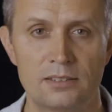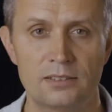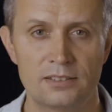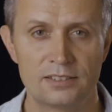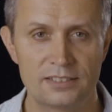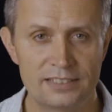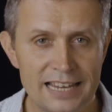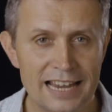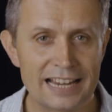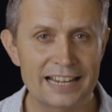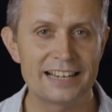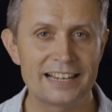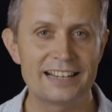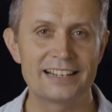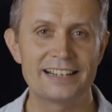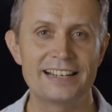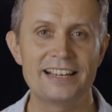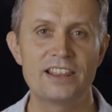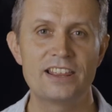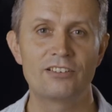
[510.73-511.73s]

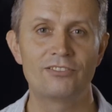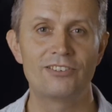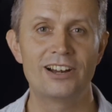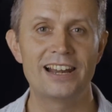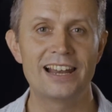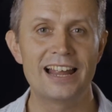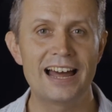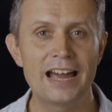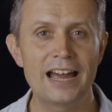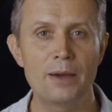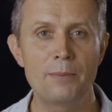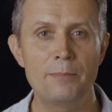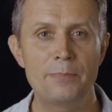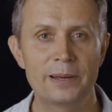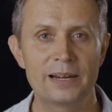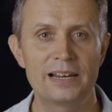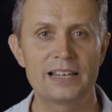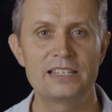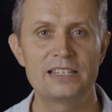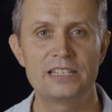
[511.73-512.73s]
Secondly, the
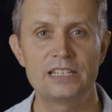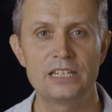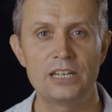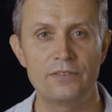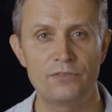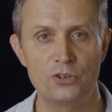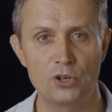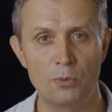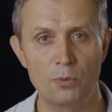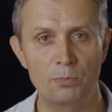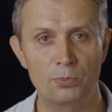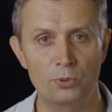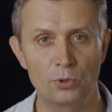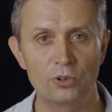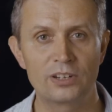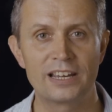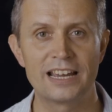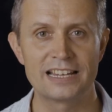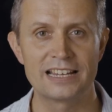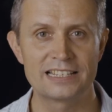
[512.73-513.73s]
reliability of your
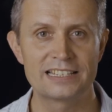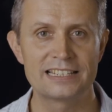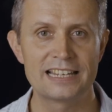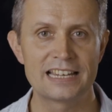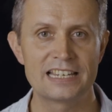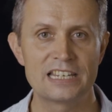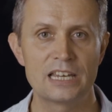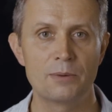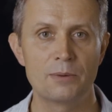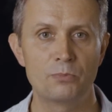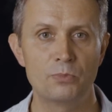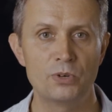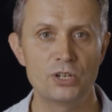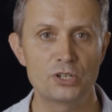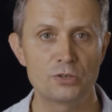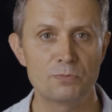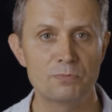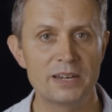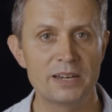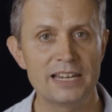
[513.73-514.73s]
broadcast setup,
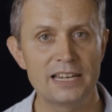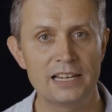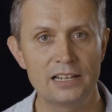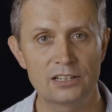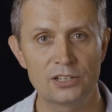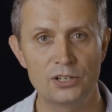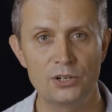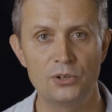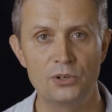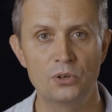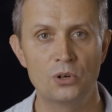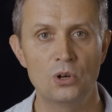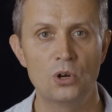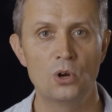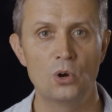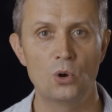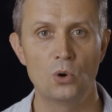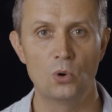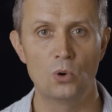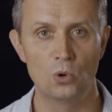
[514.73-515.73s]
which may include
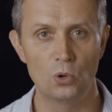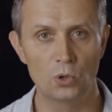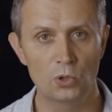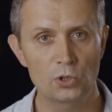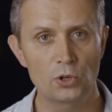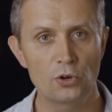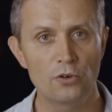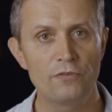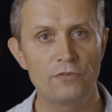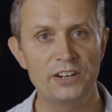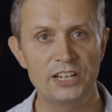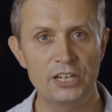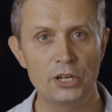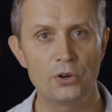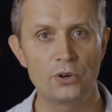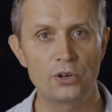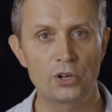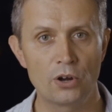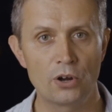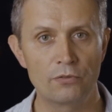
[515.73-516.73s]
all your
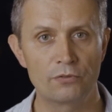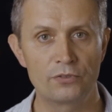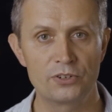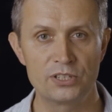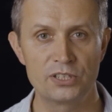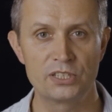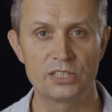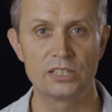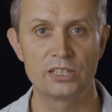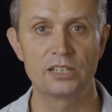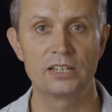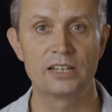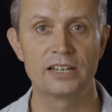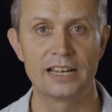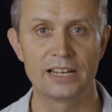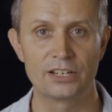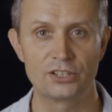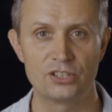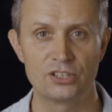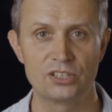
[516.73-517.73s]
video conferencing
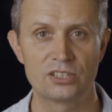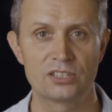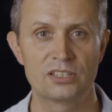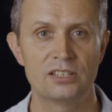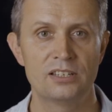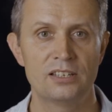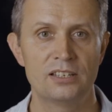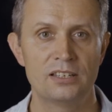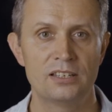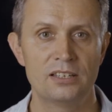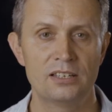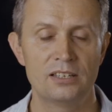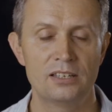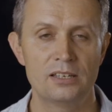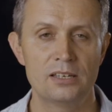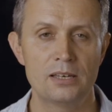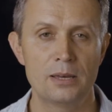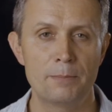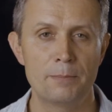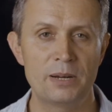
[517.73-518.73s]
connections,
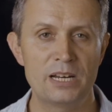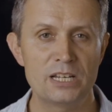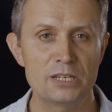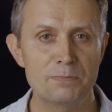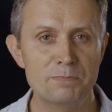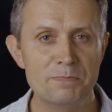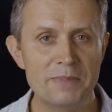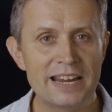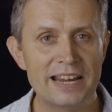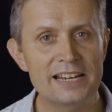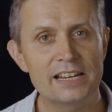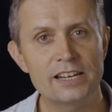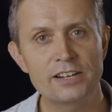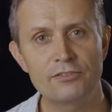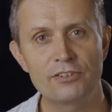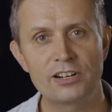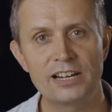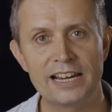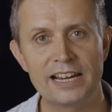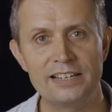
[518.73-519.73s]
but it's mainly
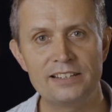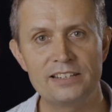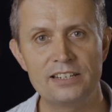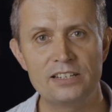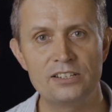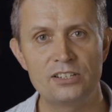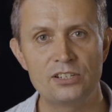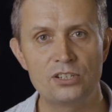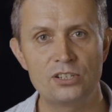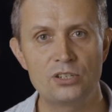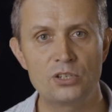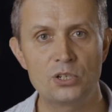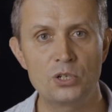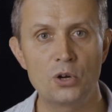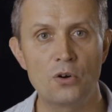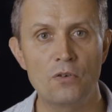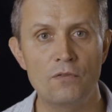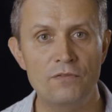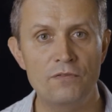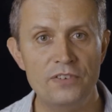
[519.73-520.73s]
related to
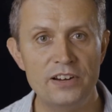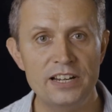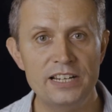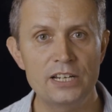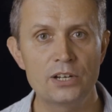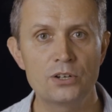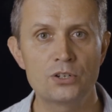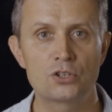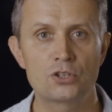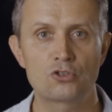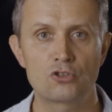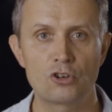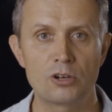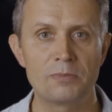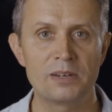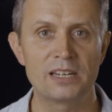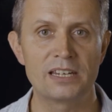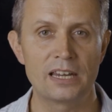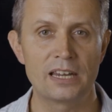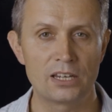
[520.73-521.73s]
your video
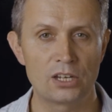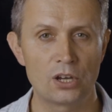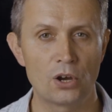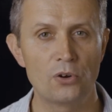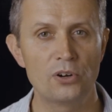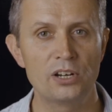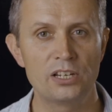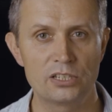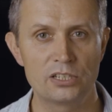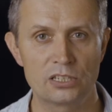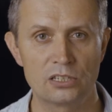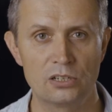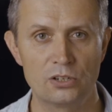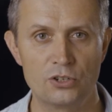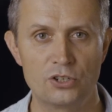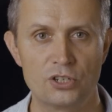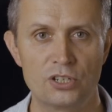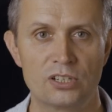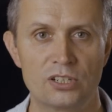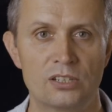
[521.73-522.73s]
streaming encoding
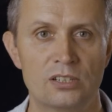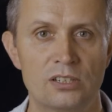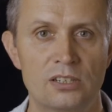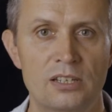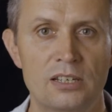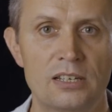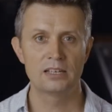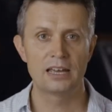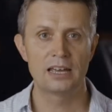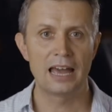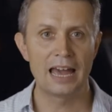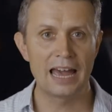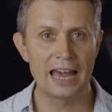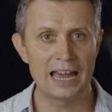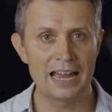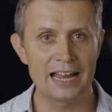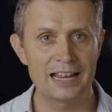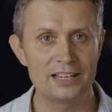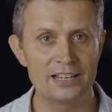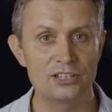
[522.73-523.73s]
solution
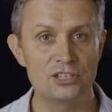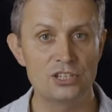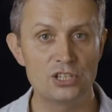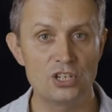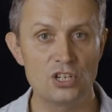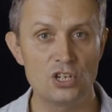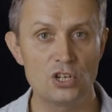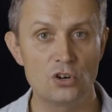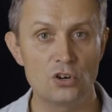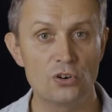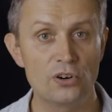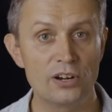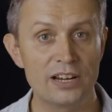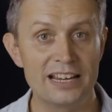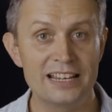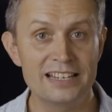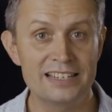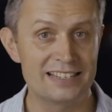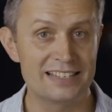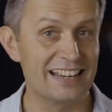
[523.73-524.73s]
and your
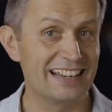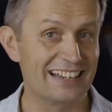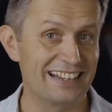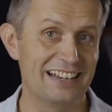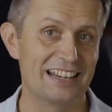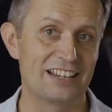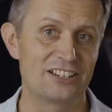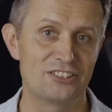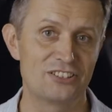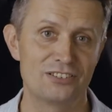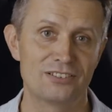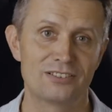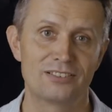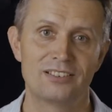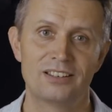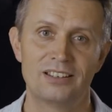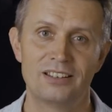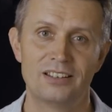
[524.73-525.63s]
internet connection.